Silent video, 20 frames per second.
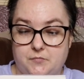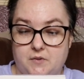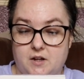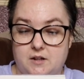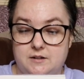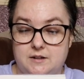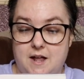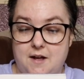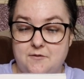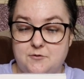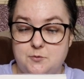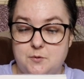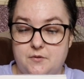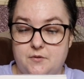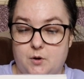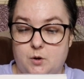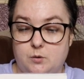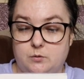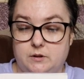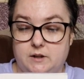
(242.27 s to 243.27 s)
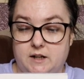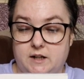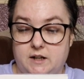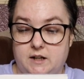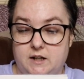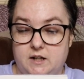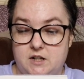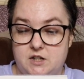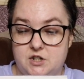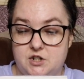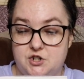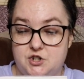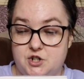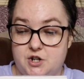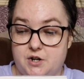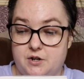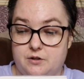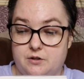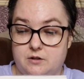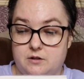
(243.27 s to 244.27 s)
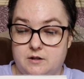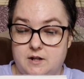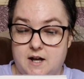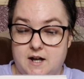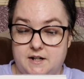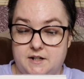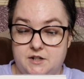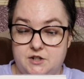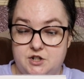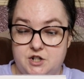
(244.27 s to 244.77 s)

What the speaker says: Left with only his journal and a